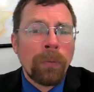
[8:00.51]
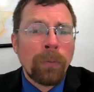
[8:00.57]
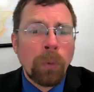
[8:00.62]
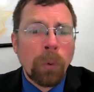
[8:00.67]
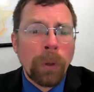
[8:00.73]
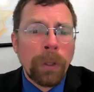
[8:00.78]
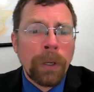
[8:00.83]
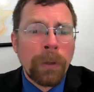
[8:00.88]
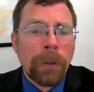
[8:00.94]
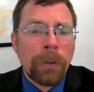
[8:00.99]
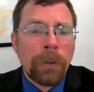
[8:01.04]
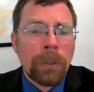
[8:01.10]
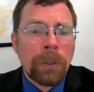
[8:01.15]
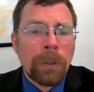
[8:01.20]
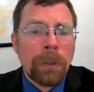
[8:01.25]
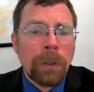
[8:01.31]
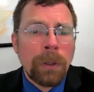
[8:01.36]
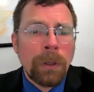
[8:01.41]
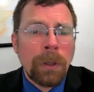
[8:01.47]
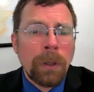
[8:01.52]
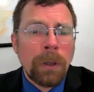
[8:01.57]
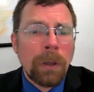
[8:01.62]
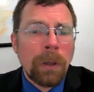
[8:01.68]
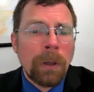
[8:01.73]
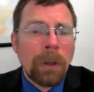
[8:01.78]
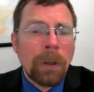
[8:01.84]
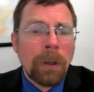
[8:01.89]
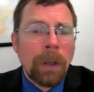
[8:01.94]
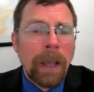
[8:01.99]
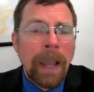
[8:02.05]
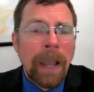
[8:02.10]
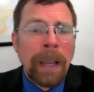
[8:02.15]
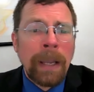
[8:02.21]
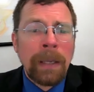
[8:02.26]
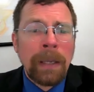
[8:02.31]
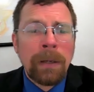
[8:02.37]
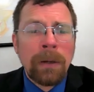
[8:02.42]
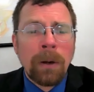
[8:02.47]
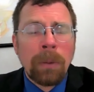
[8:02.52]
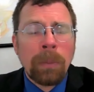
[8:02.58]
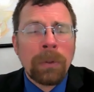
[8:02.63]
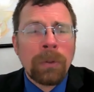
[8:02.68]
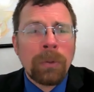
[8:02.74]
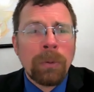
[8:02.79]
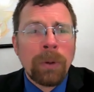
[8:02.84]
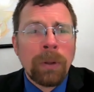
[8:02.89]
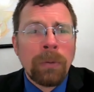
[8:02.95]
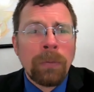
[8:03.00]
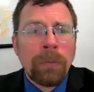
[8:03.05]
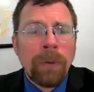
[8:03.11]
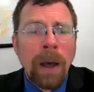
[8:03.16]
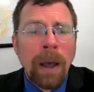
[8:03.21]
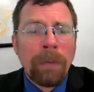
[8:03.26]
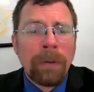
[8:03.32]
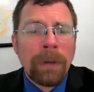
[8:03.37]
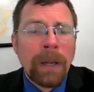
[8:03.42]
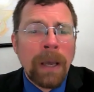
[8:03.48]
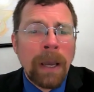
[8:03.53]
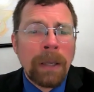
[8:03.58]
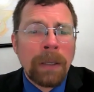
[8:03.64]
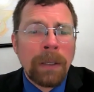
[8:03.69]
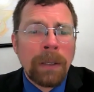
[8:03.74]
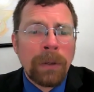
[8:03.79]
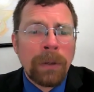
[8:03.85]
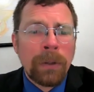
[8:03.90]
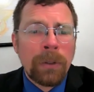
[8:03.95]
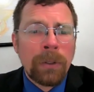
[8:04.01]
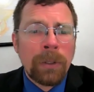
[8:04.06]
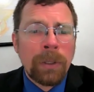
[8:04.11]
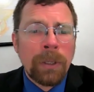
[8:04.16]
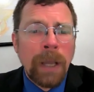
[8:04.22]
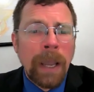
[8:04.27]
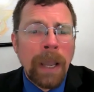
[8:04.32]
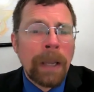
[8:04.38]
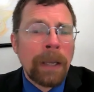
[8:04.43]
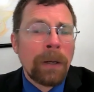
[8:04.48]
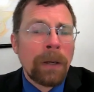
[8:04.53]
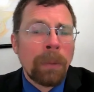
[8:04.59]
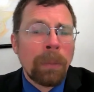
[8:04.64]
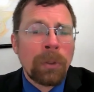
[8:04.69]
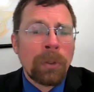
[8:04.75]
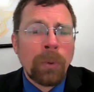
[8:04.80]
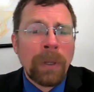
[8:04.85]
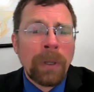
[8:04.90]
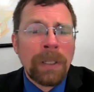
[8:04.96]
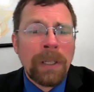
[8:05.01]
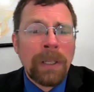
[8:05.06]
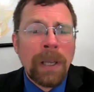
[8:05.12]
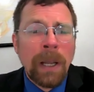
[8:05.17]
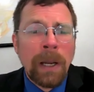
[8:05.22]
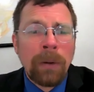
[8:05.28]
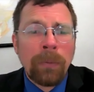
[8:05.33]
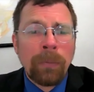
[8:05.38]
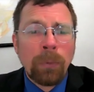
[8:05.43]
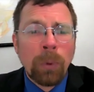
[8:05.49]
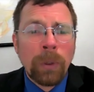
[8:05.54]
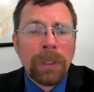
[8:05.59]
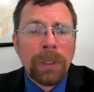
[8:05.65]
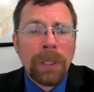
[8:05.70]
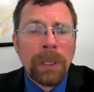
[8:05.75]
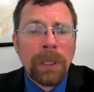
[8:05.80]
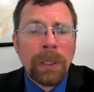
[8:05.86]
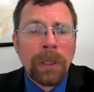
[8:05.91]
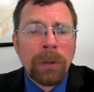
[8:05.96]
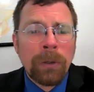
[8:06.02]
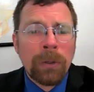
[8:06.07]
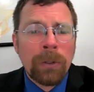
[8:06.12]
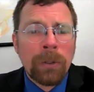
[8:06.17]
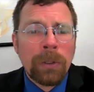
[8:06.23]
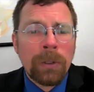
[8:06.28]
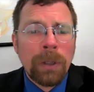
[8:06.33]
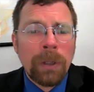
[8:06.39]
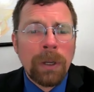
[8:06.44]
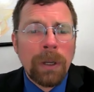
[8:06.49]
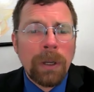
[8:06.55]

4 years. 8 are between 5 and 9 years. 8 are between 10 and 14 years.